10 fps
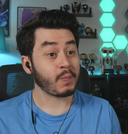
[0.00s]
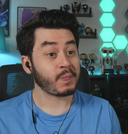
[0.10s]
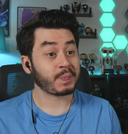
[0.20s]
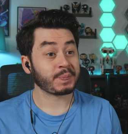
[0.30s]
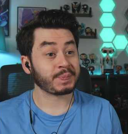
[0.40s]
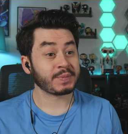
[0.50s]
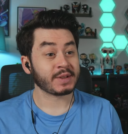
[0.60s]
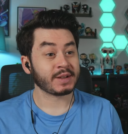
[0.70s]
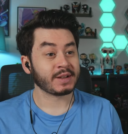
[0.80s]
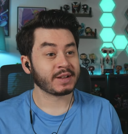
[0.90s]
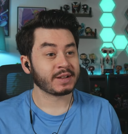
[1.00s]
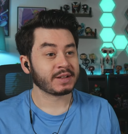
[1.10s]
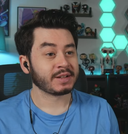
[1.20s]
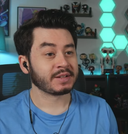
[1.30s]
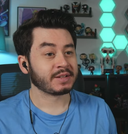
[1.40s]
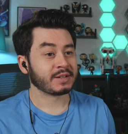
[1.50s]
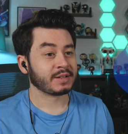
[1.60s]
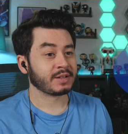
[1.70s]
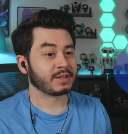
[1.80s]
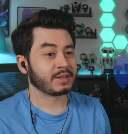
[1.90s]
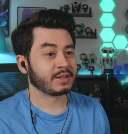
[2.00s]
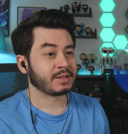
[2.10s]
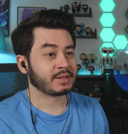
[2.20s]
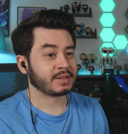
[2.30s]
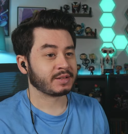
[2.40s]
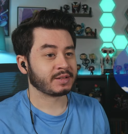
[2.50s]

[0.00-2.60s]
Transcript: [no speech]